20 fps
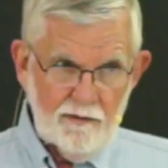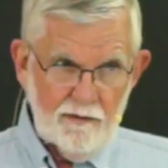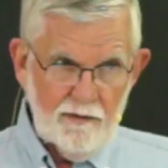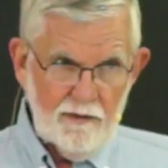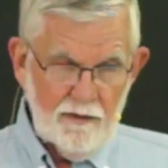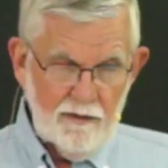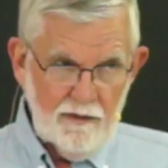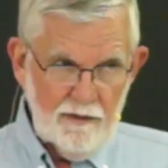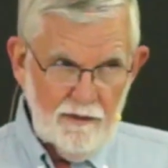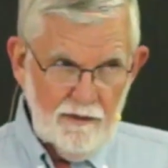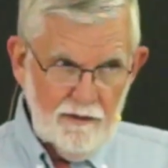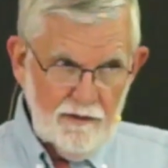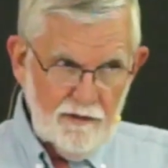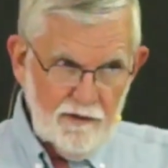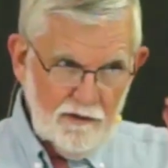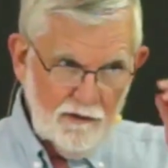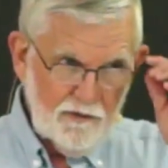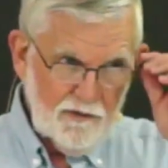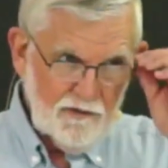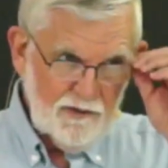to
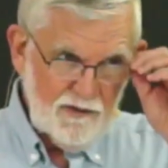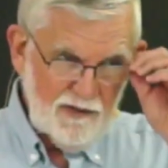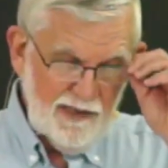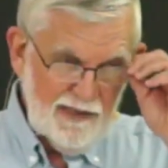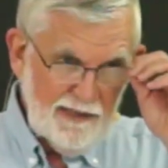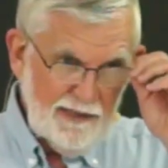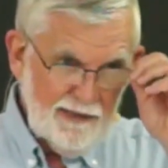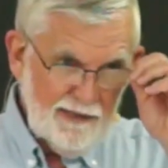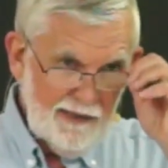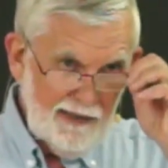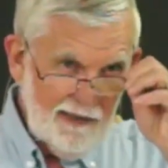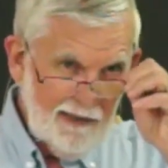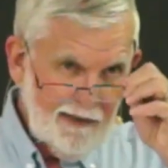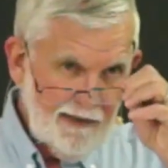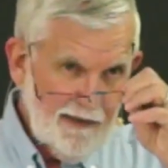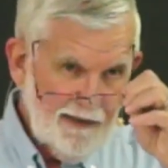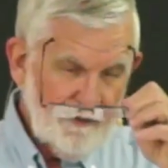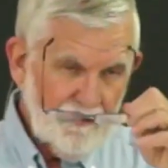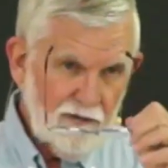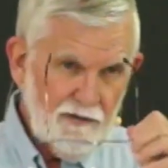sin against
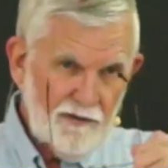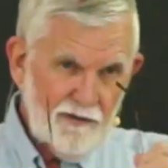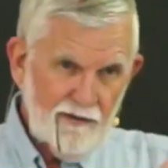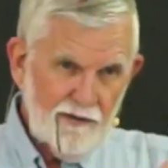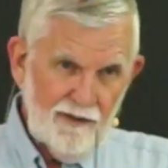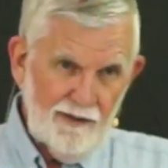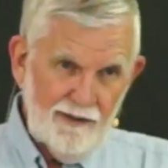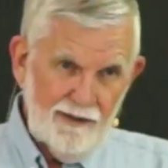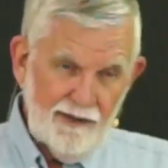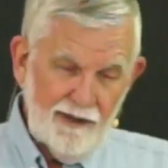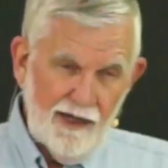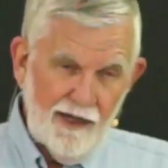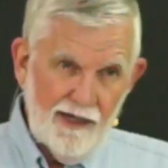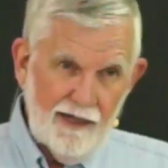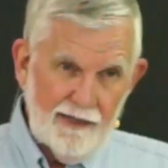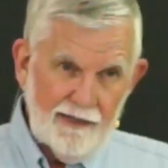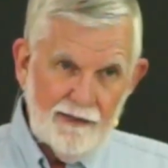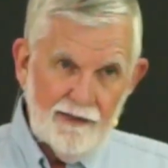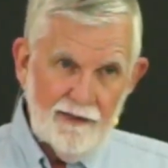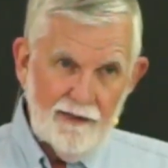God
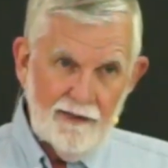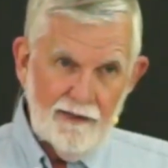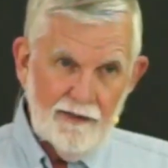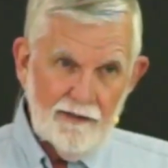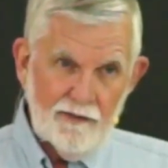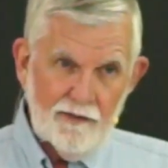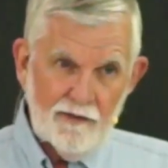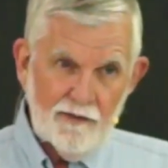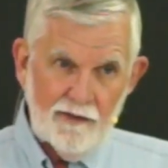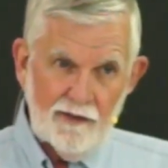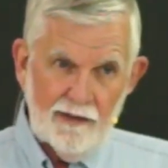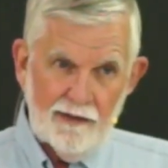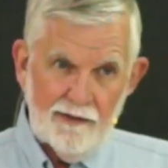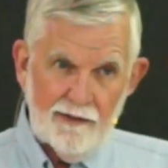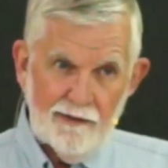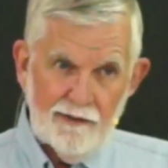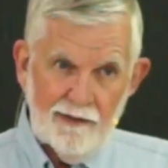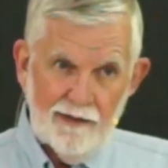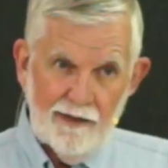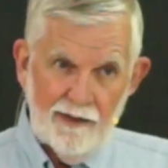is the
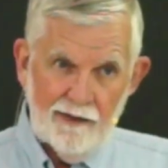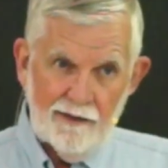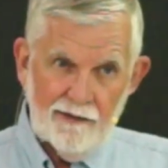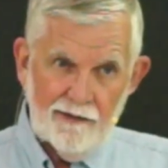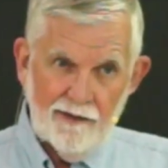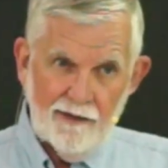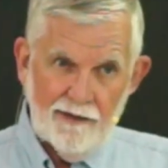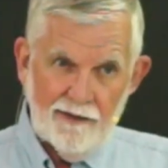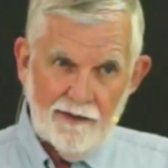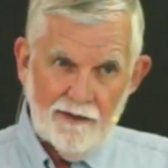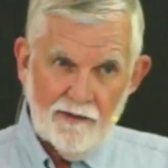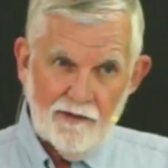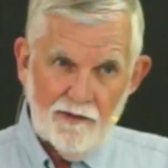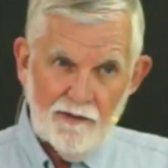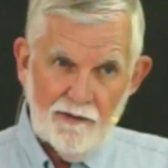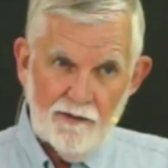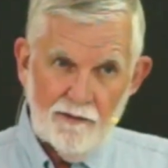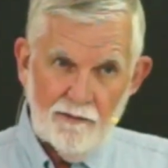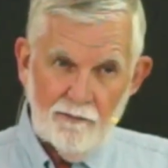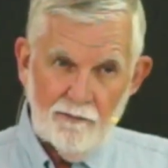ugliest,
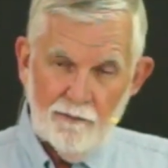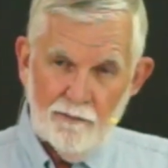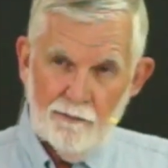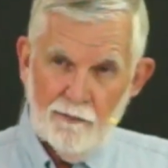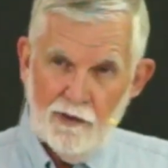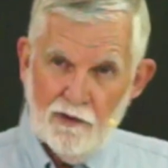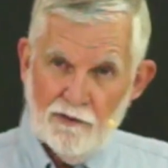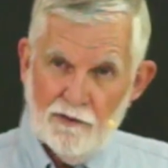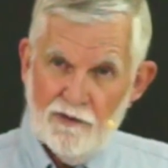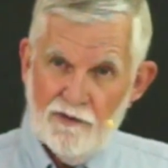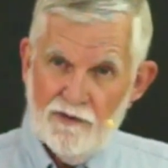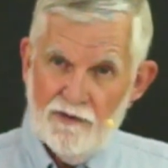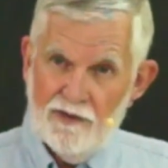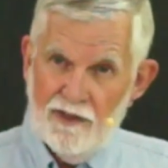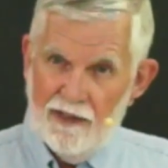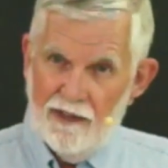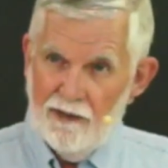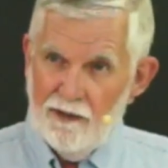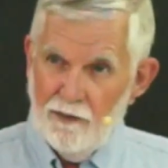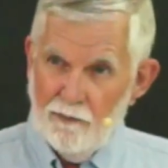most terrible
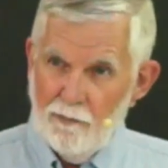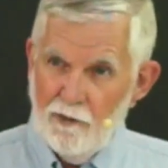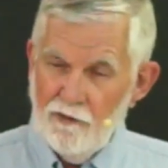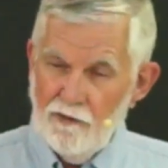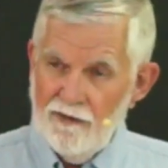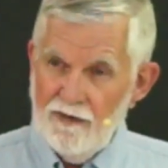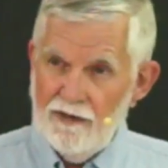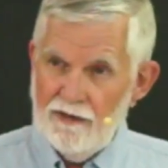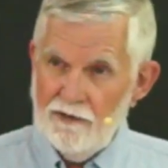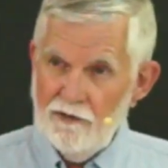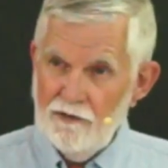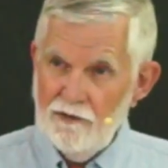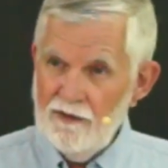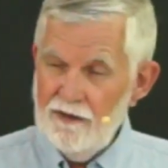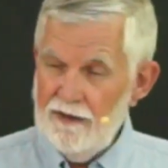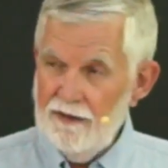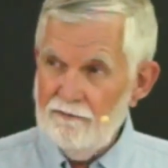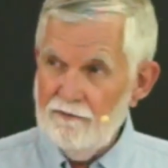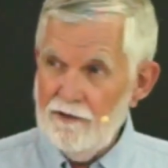thing you could ever do.